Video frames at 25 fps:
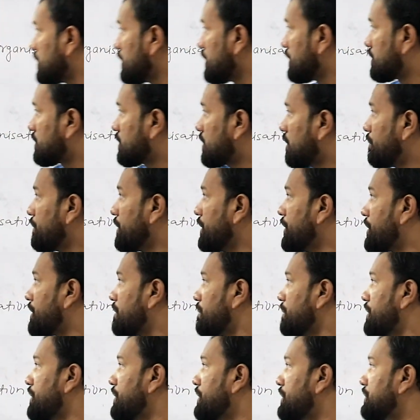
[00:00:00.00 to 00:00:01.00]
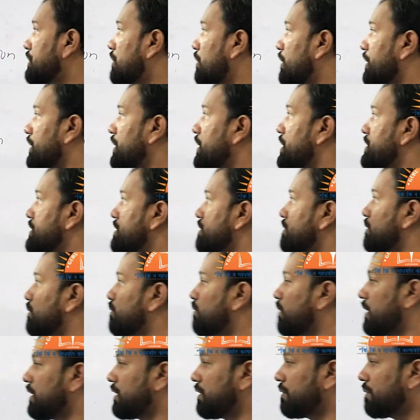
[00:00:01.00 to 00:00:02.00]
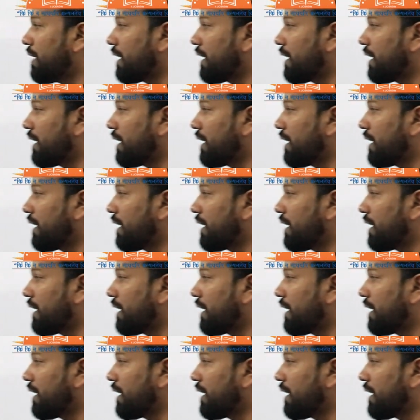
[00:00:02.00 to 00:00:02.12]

some intermediaries organization of the World